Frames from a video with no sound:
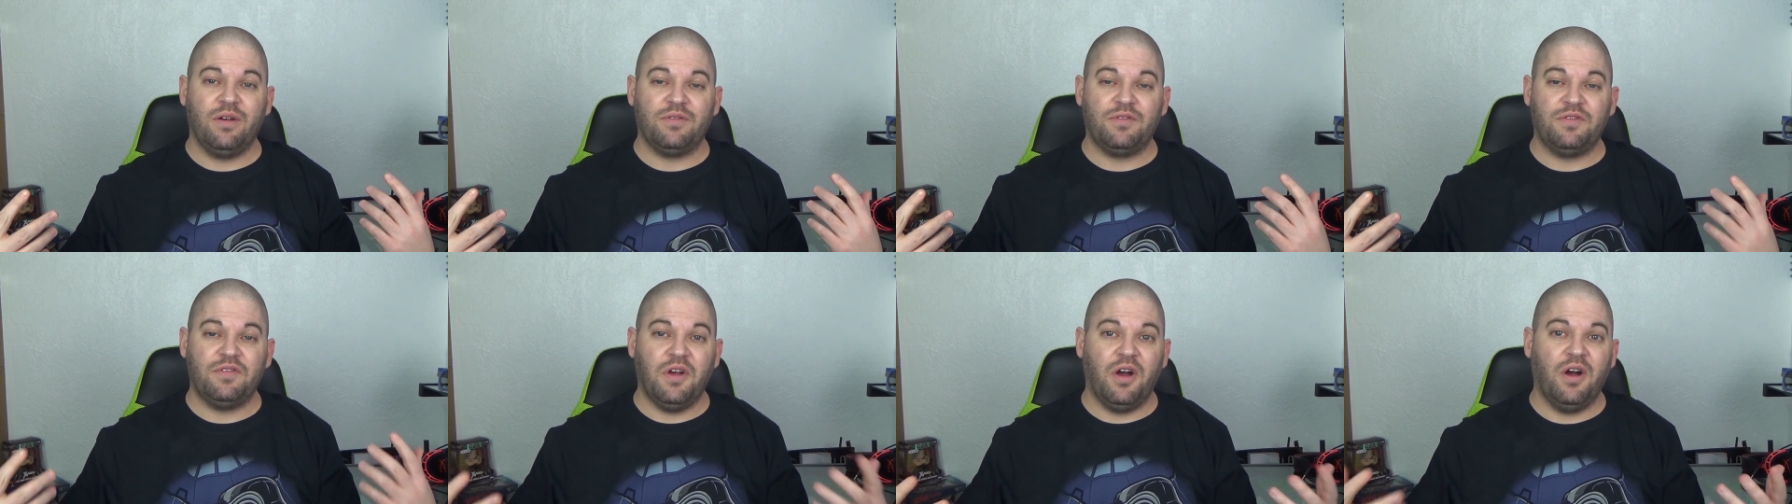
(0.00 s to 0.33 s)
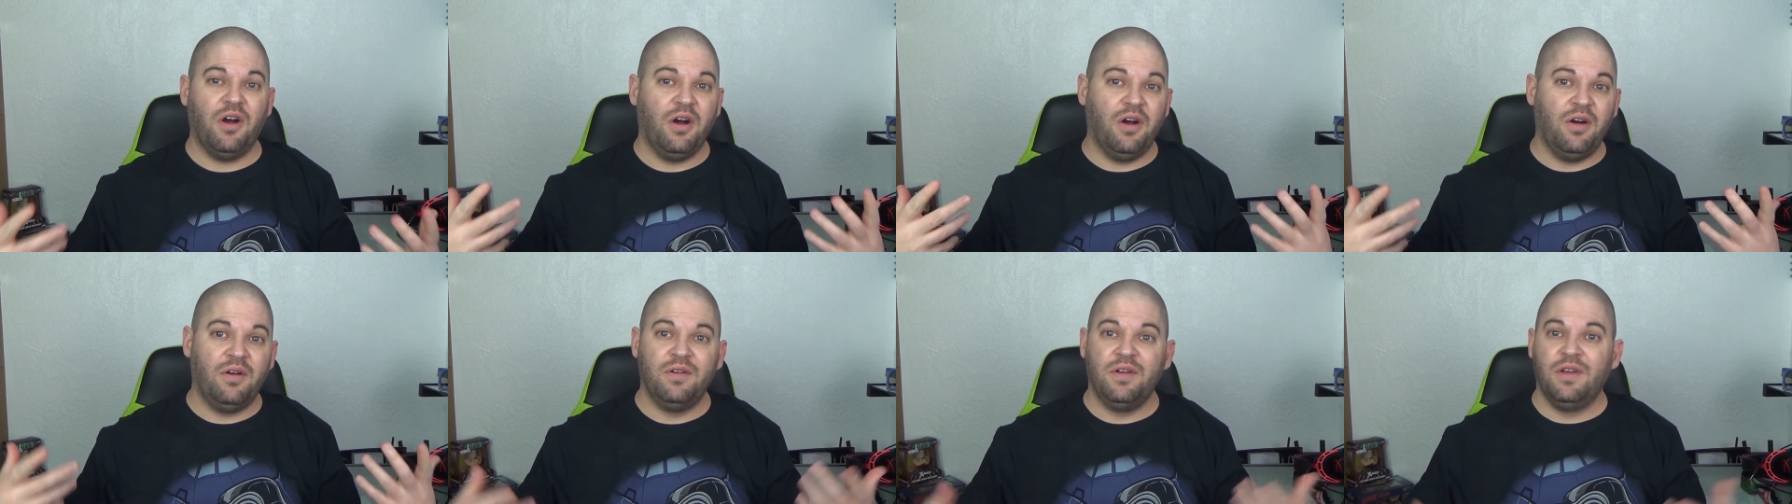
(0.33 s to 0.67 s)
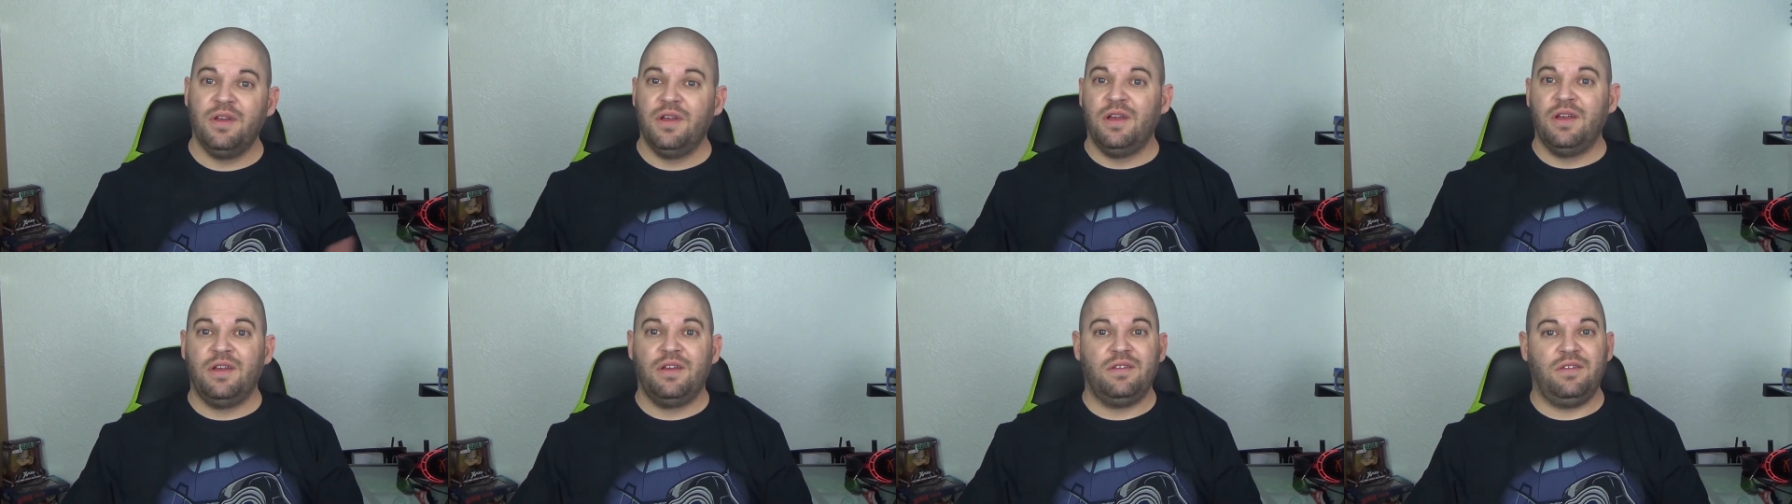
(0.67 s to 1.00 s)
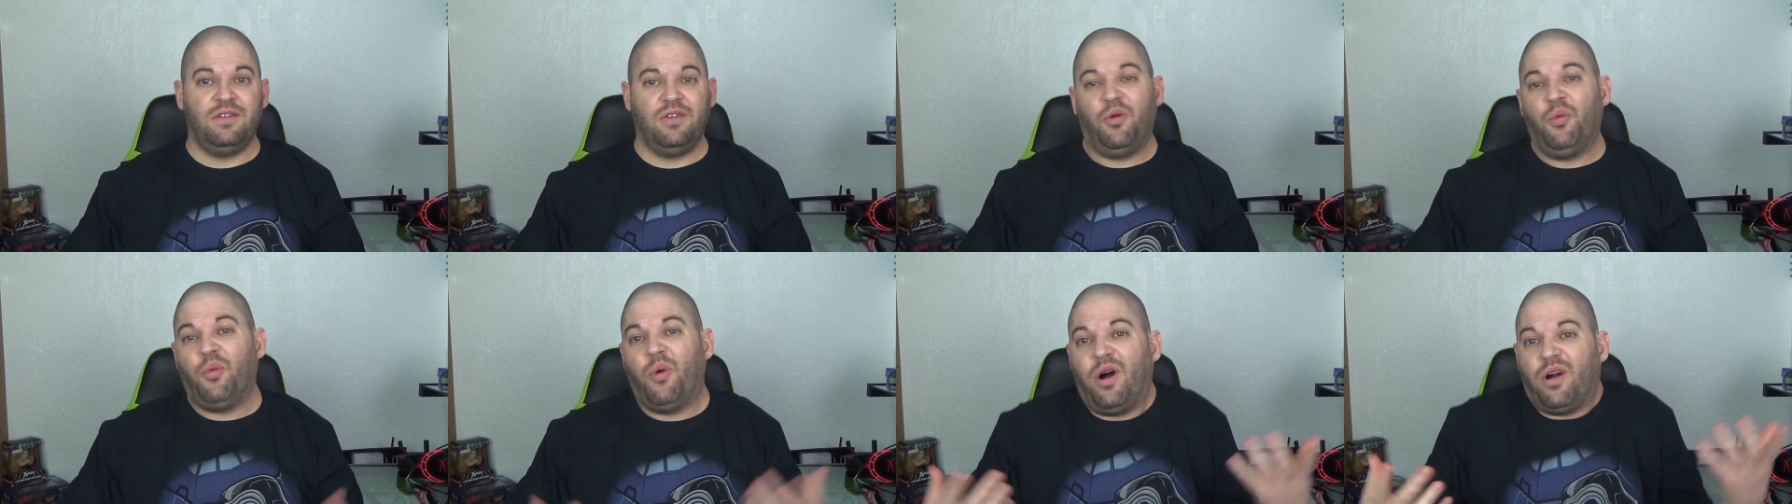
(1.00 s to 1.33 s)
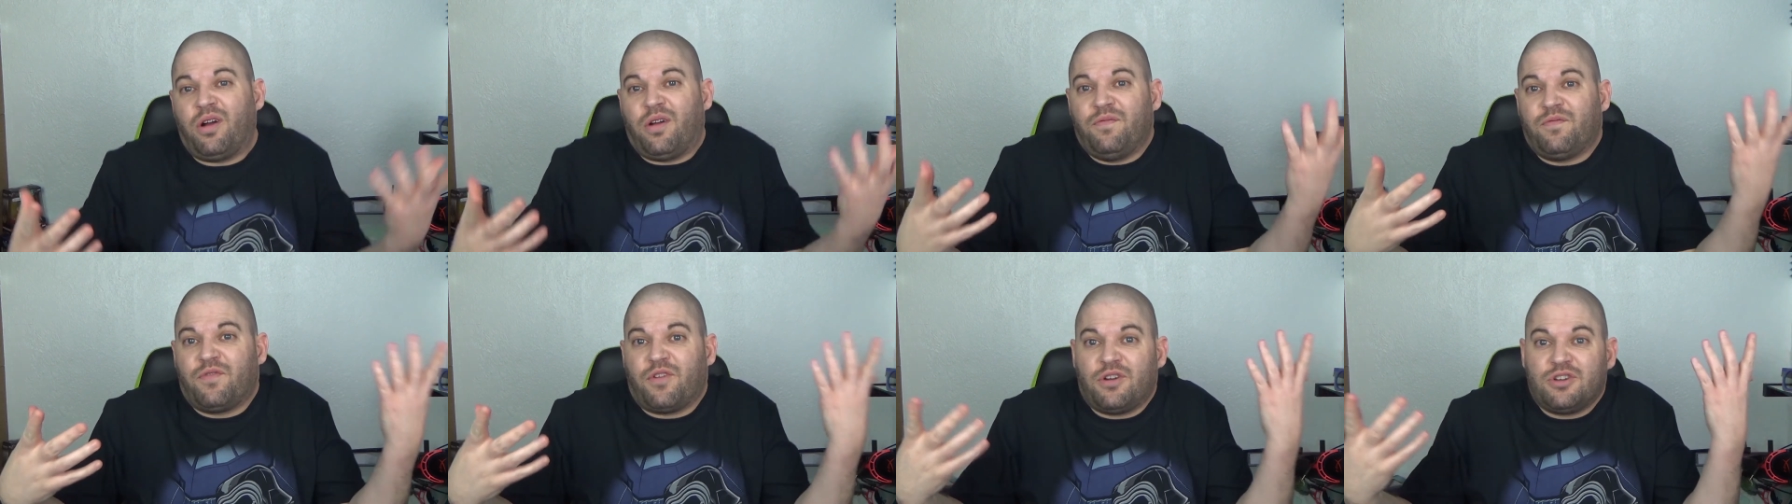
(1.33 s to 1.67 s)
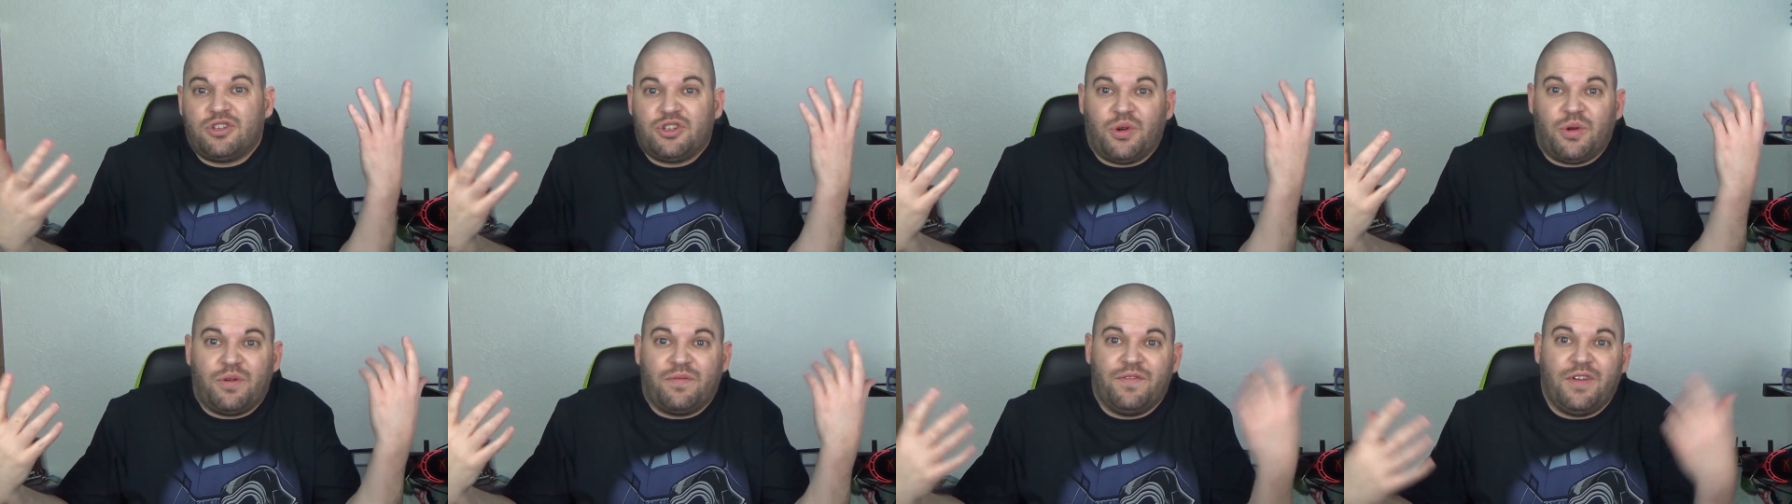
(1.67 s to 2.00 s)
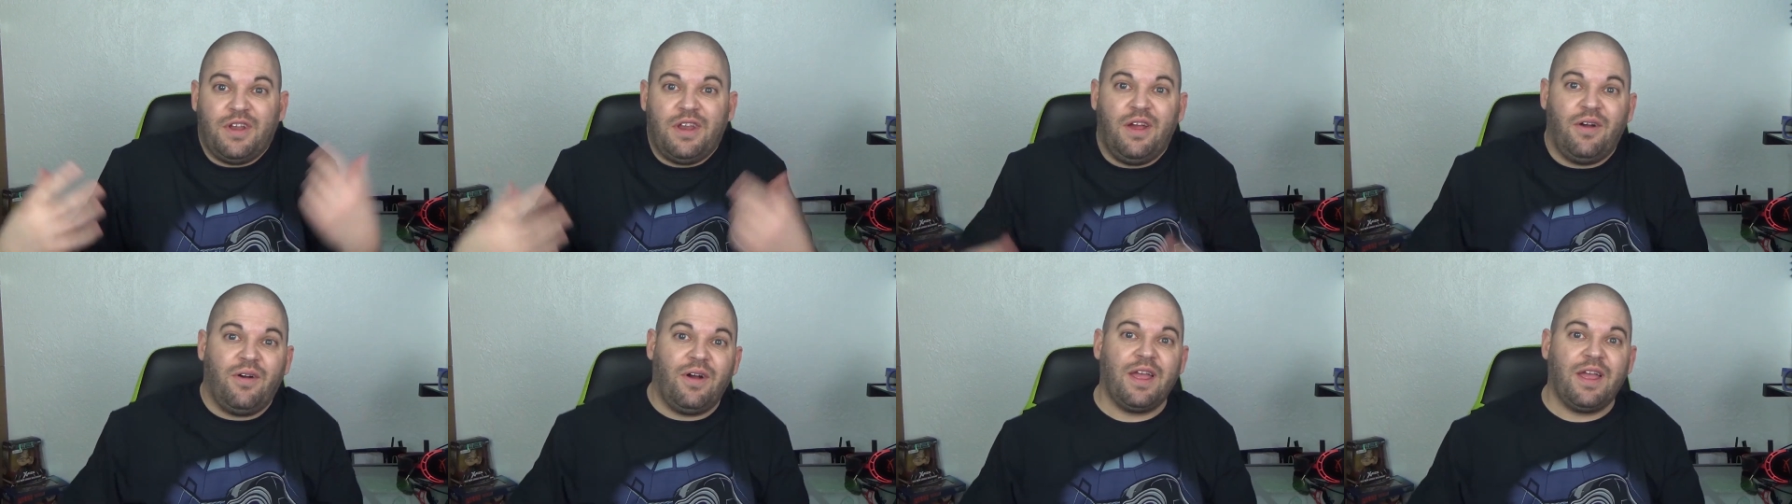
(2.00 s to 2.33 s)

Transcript: so you're welcome for a short video,